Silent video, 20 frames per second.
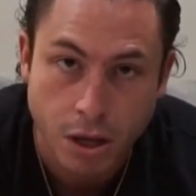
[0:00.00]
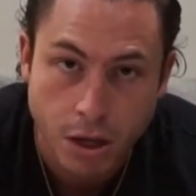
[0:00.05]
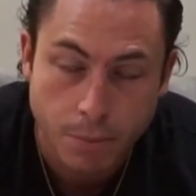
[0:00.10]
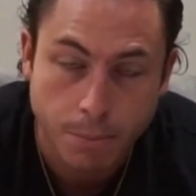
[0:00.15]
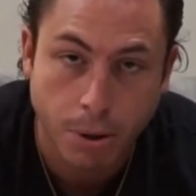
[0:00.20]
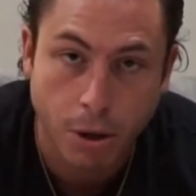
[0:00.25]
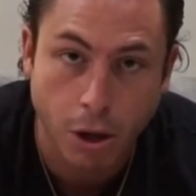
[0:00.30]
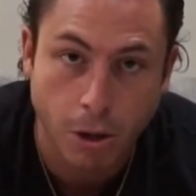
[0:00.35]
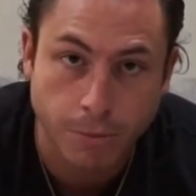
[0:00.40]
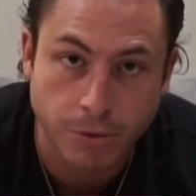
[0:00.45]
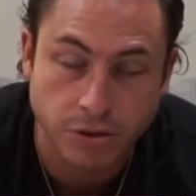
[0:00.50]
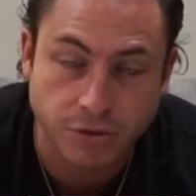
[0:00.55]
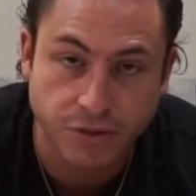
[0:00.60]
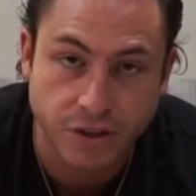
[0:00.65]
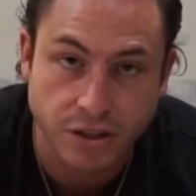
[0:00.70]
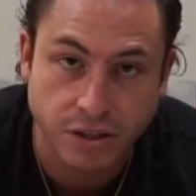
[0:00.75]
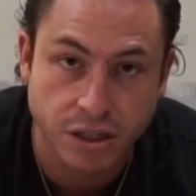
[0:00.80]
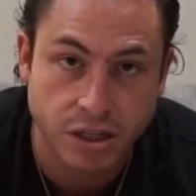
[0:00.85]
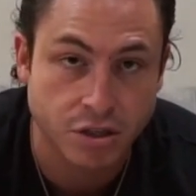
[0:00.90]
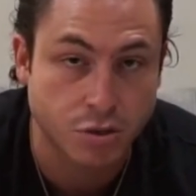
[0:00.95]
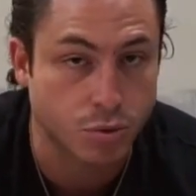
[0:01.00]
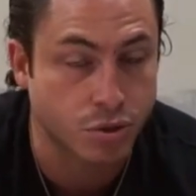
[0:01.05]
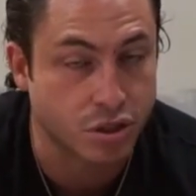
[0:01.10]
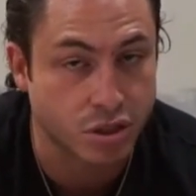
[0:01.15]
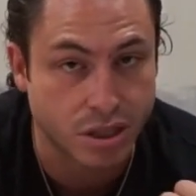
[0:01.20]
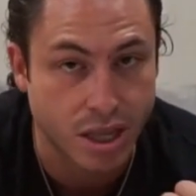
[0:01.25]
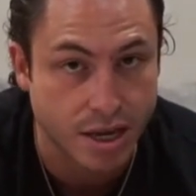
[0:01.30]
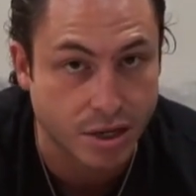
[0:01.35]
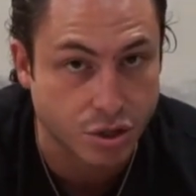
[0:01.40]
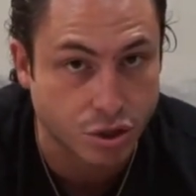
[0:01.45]
Palmer's Vintage, which is
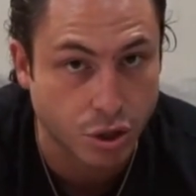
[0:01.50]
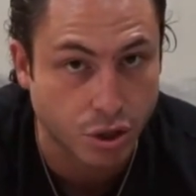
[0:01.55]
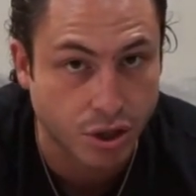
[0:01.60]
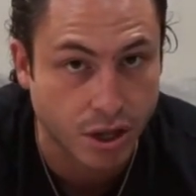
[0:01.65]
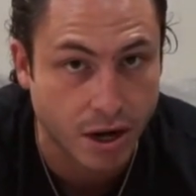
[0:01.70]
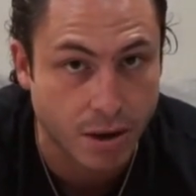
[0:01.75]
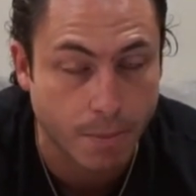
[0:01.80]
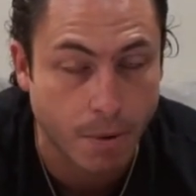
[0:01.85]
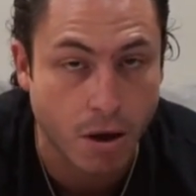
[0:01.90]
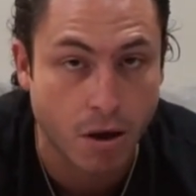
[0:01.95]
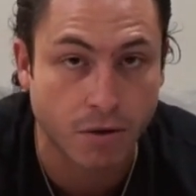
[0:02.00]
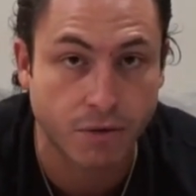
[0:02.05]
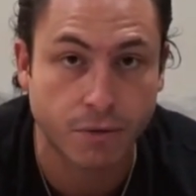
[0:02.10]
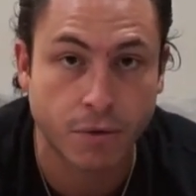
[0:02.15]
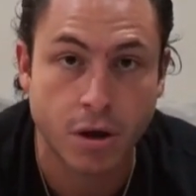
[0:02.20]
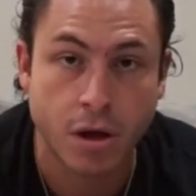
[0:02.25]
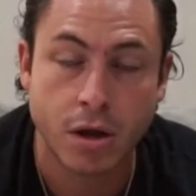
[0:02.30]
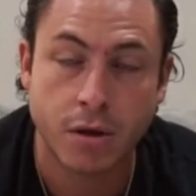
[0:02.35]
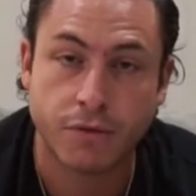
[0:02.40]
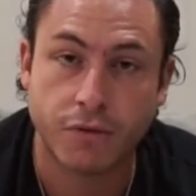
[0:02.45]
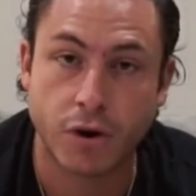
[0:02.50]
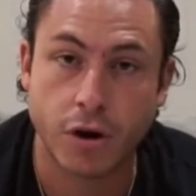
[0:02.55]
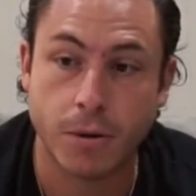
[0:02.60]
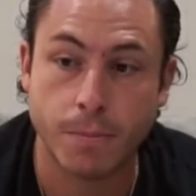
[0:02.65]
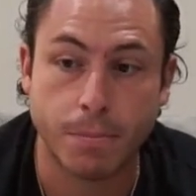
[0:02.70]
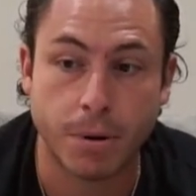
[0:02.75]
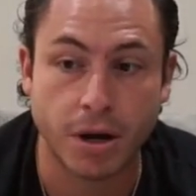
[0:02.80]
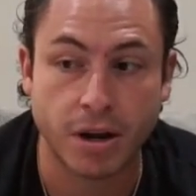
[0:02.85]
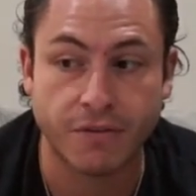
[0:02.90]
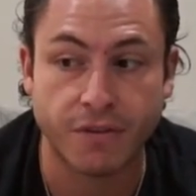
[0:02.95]
that shirt that I bought
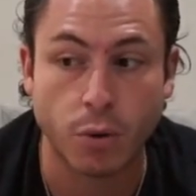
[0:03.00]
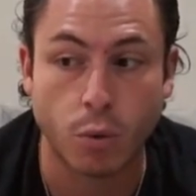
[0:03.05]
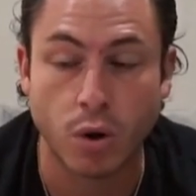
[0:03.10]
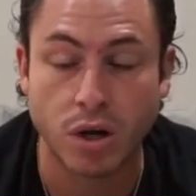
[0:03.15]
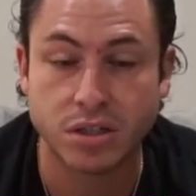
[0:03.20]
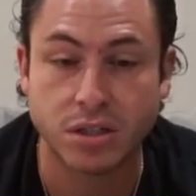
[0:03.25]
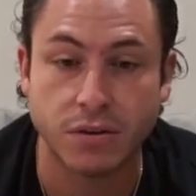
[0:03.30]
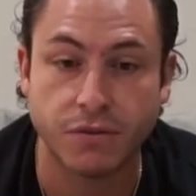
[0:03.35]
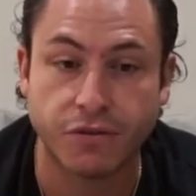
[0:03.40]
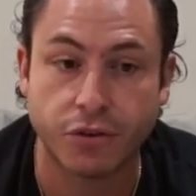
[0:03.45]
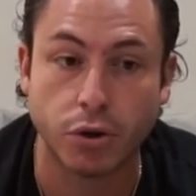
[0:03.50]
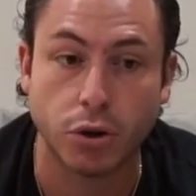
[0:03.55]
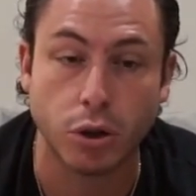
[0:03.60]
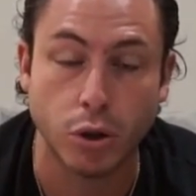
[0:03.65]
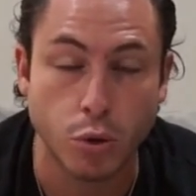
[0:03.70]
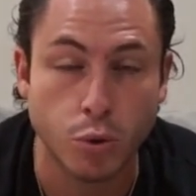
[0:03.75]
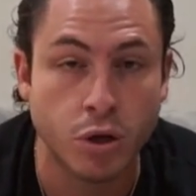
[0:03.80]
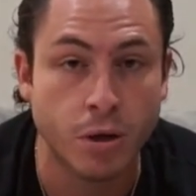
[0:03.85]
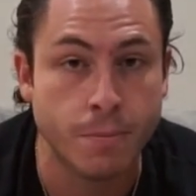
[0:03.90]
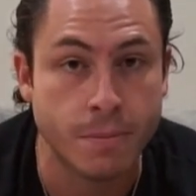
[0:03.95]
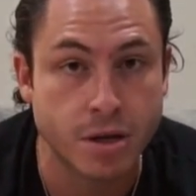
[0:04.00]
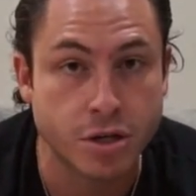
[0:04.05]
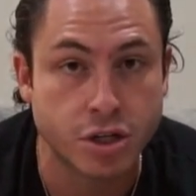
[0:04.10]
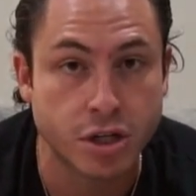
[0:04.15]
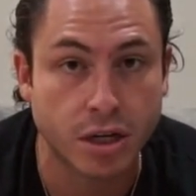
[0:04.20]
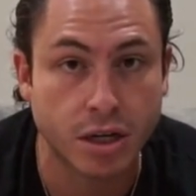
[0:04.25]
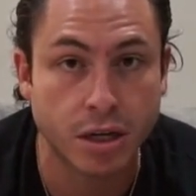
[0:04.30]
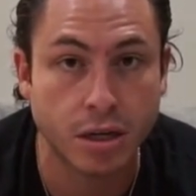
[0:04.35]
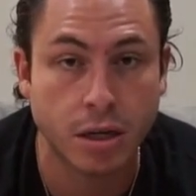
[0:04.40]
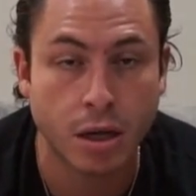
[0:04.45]
from, but if it wasn't for Luna,
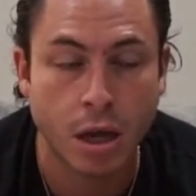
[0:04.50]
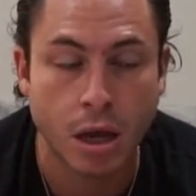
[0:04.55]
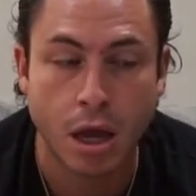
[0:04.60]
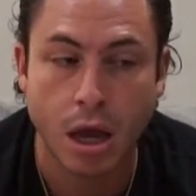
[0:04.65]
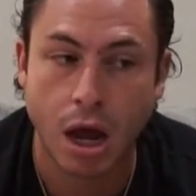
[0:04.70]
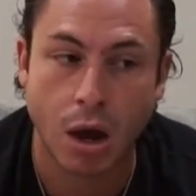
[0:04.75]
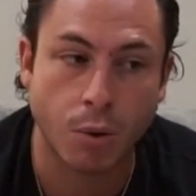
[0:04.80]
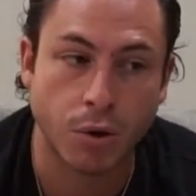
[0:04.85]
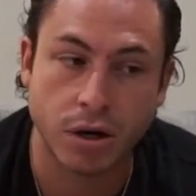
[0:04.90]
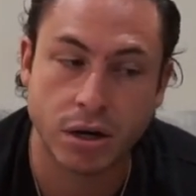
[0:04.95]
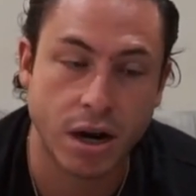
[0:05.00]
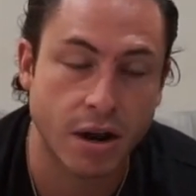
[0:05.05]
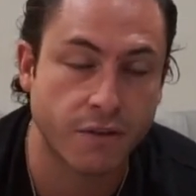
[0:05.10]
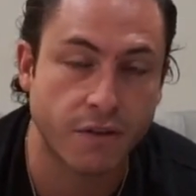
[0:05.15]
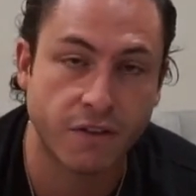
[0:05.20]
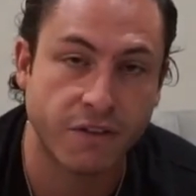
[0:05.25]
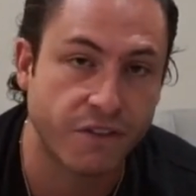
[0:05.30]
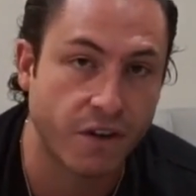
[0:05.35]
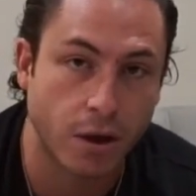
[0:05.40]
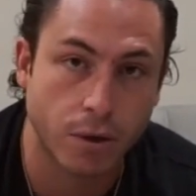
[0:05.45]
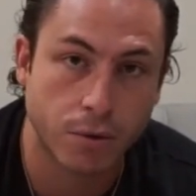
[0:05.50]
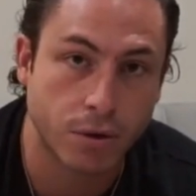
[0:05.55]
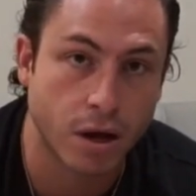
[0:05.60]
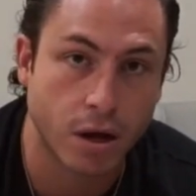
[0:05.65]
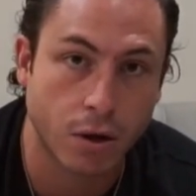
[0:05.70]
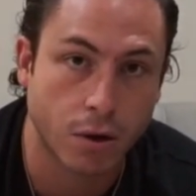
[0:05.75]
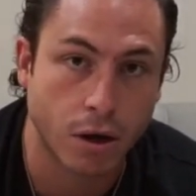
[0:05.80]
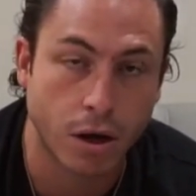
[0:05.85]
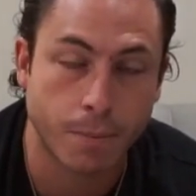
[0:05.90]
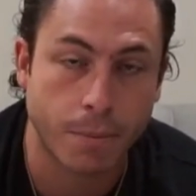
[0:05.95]
Michigan, I would have never found
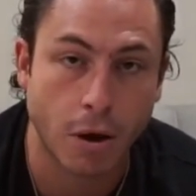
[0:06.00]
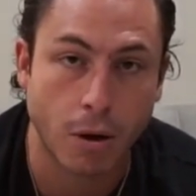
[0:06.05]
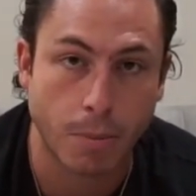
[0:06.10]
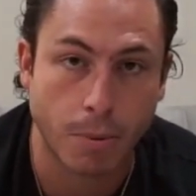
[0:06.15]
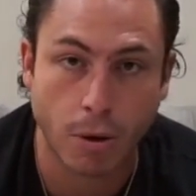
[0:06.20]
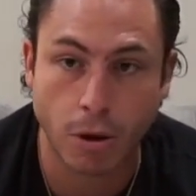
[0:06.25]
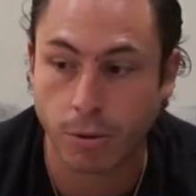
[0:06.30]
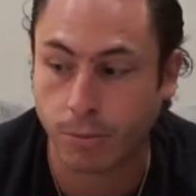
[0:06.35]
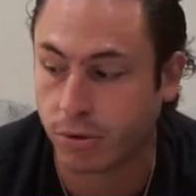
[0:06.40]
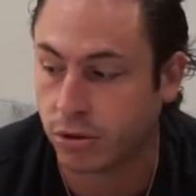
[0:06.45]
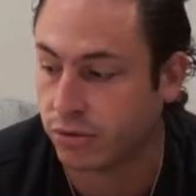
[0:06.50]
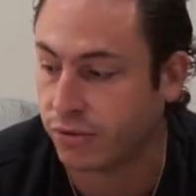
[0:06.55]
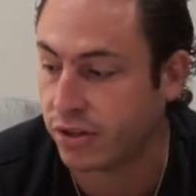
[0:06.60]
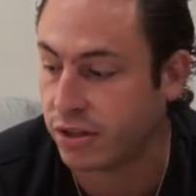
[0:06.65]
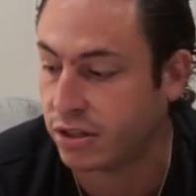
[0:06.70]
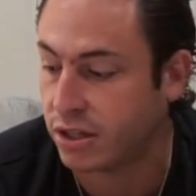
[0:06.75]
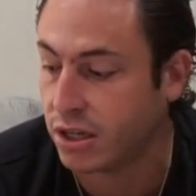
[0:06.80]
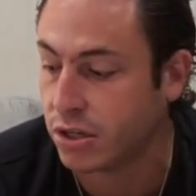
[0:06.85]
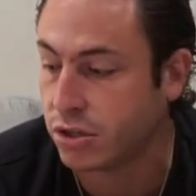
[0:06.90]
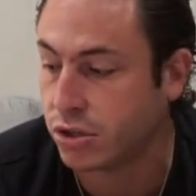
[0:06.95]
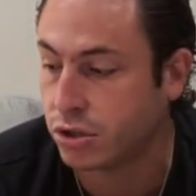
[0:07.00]
out about Palmer's Vintage.